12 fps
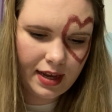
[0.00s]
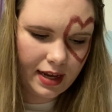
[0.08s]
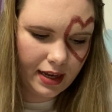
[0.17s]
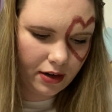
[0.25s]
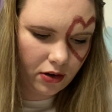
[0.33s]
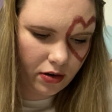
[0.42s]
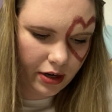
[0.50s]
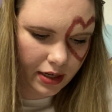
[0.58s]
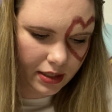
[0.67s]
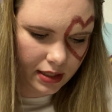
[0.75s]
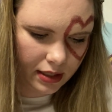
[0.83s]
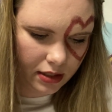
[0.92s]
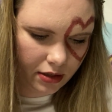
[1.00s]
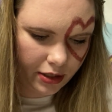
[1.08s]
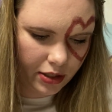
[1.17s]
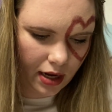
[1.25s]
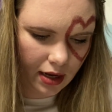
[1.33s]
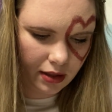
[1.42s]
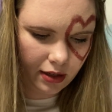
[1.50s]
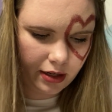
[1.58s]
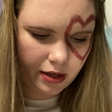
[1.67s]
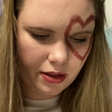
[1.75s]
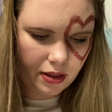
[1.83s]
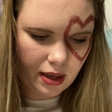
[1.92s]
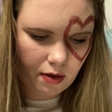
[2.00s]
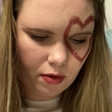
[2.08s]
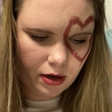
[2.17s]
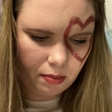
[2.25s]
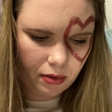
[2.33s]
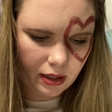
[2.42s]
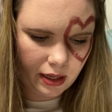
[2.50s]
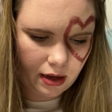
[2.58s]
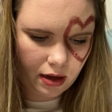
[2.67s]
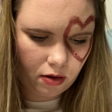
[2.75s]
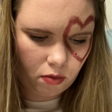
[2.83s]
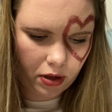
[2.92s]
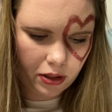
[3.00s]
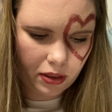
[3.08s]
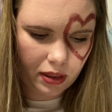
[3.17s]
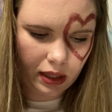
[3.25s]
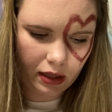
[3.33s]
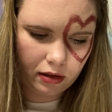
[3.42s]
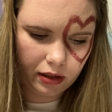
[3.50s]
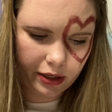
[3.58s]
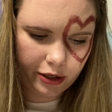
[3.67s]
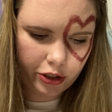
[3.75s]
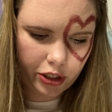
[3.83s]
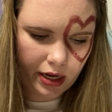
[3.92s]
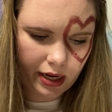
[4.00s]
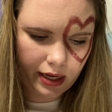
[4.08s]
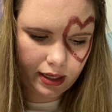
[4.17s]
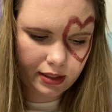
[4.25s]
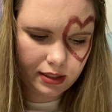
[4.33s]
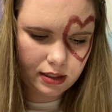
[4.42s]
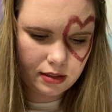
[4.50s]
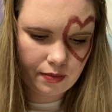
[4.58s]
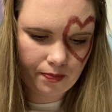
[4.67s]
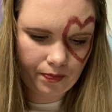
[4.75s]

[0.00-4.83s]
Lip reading: And of course, since they're toddler, they want to play with the glitter shades.